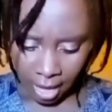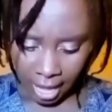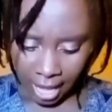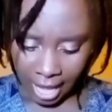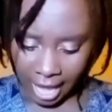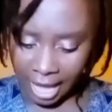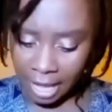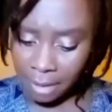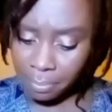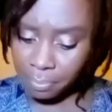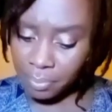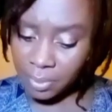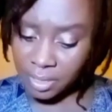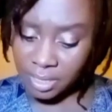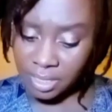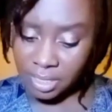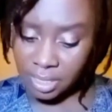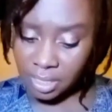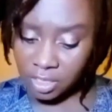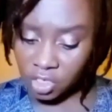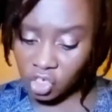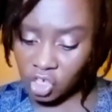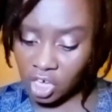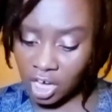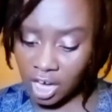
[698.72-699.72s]
I beat
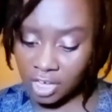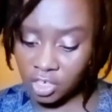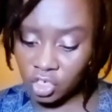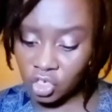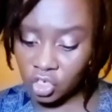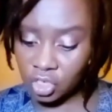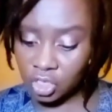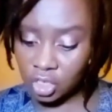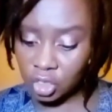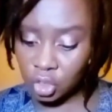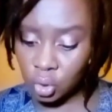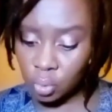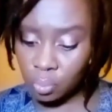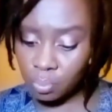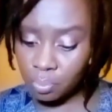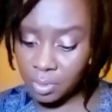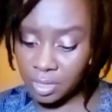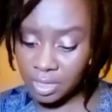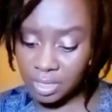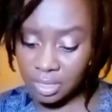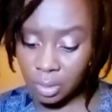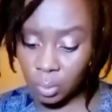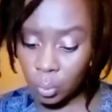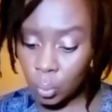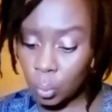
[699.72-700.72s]
the charges, you
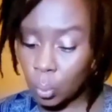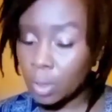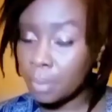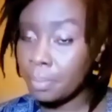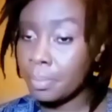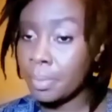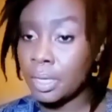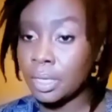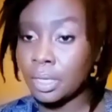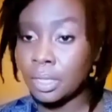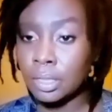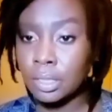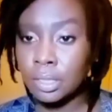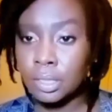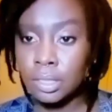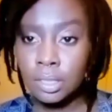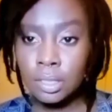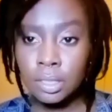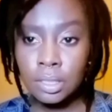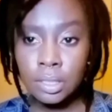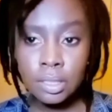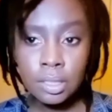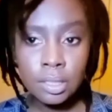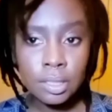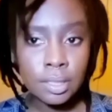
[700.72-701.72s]
beat the woman.
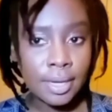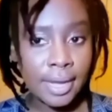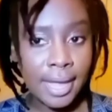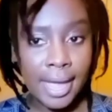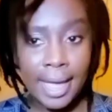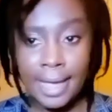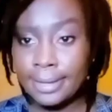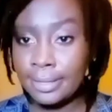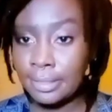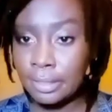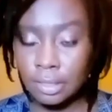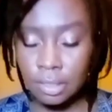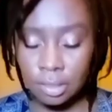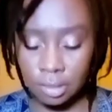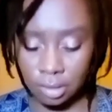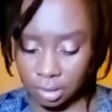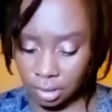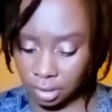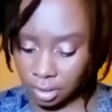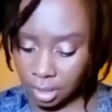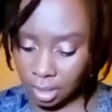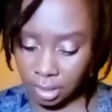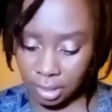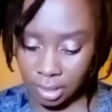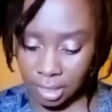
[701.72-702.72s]
Guys,
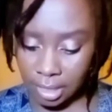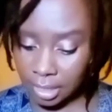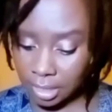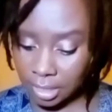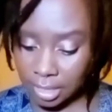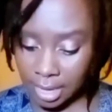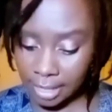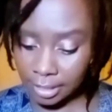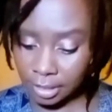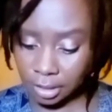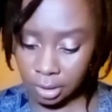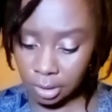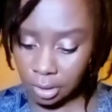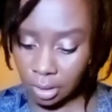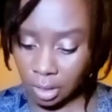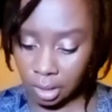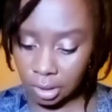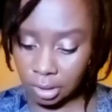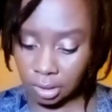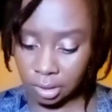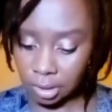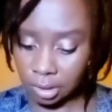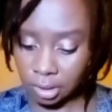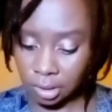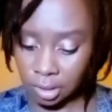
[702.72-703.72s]
that that's
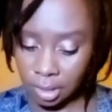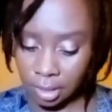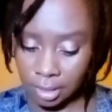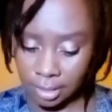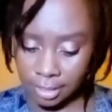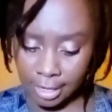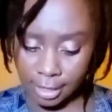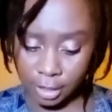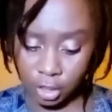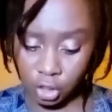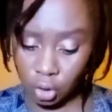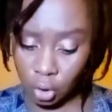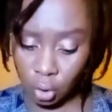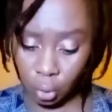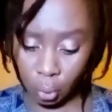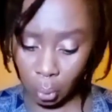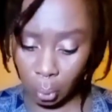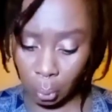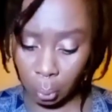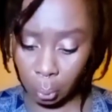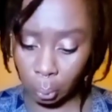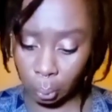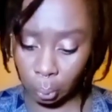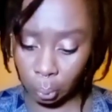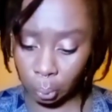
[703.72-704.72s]
not that's not
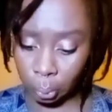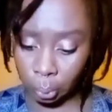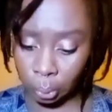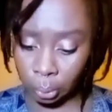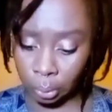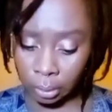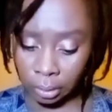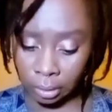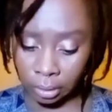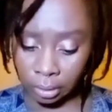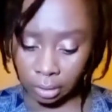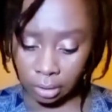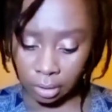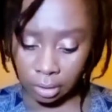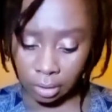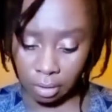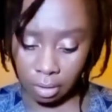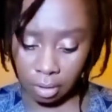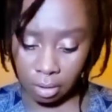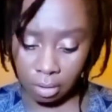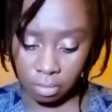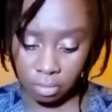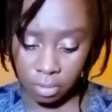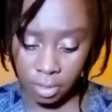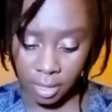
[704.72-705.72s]
cool, you
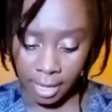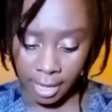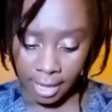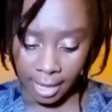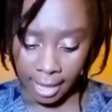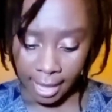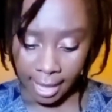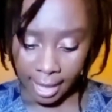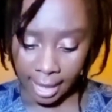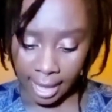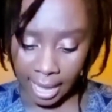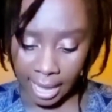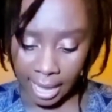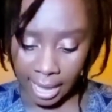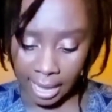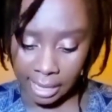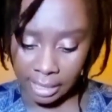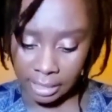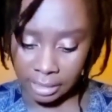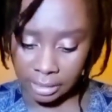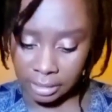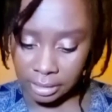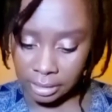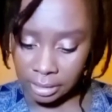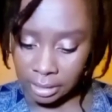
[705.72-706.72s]
know?
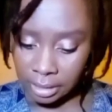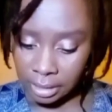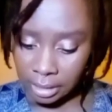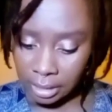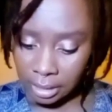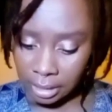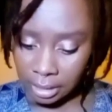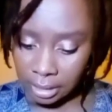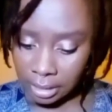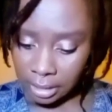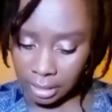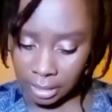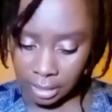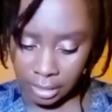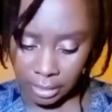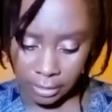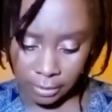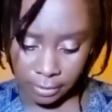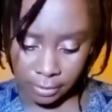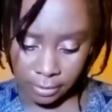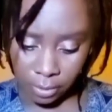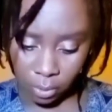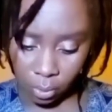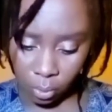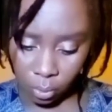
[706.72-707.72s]
And
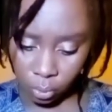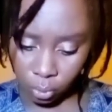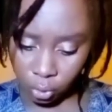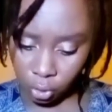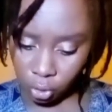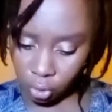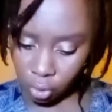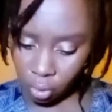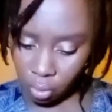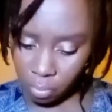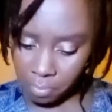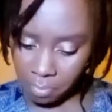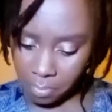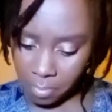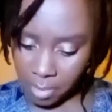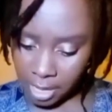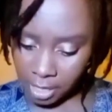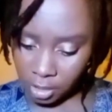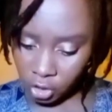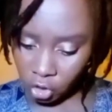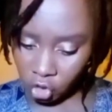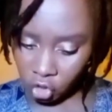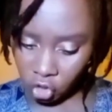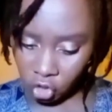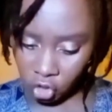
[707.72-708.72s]
he also
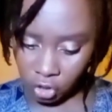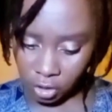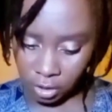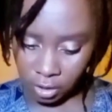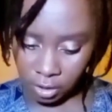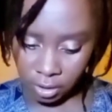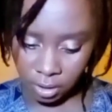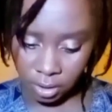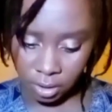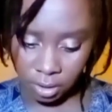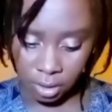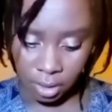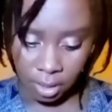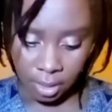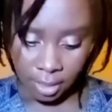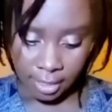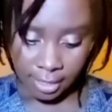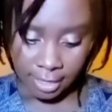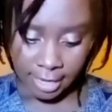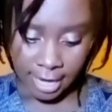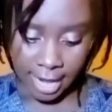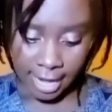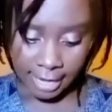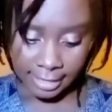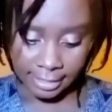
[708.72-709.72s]
mentioned
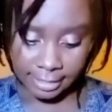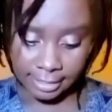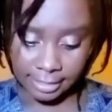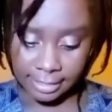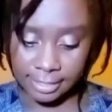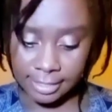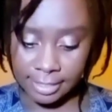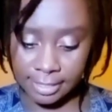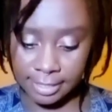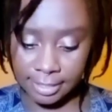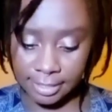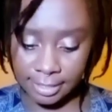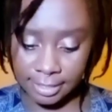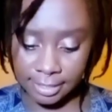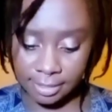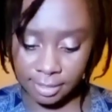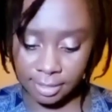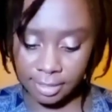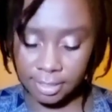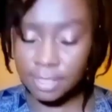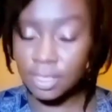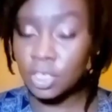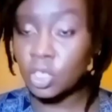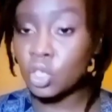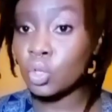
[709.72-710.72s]
that this
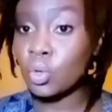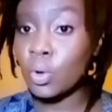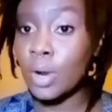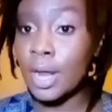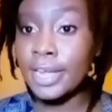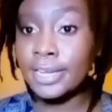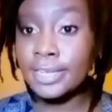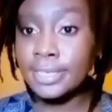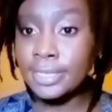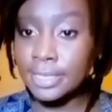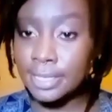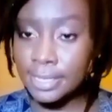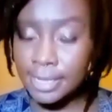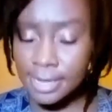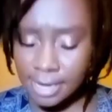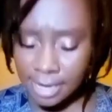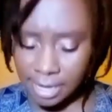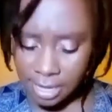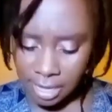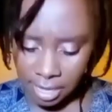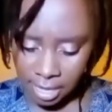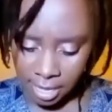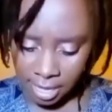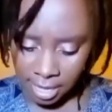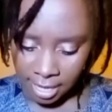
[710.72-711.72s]
this right
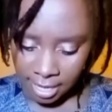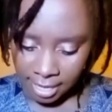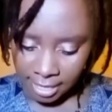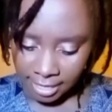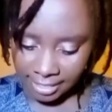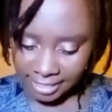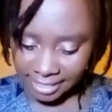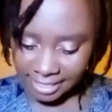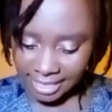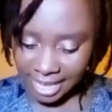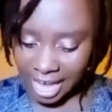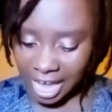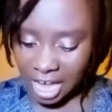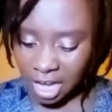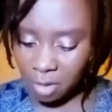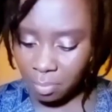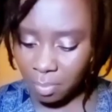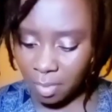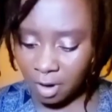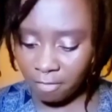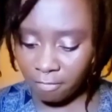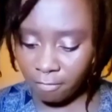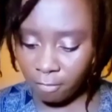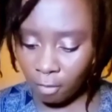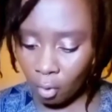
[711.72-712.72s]
here is
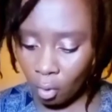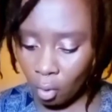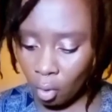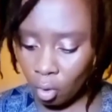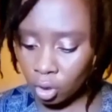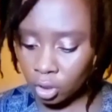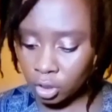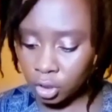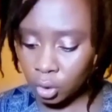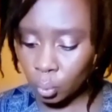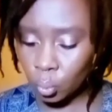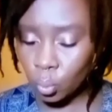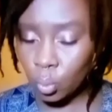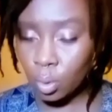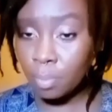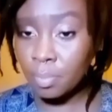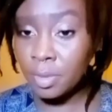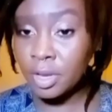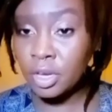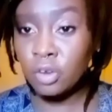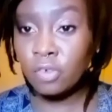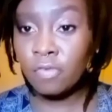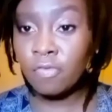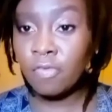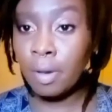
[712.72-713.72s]
karma for all the
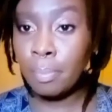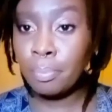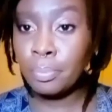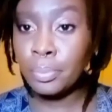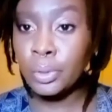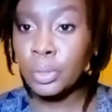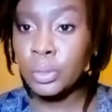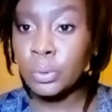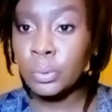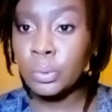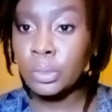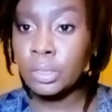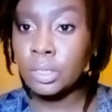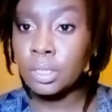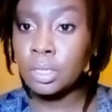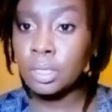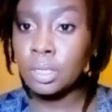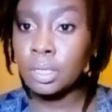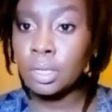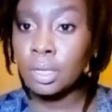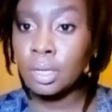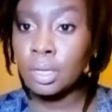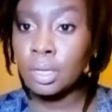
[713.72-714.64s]
women you've abused.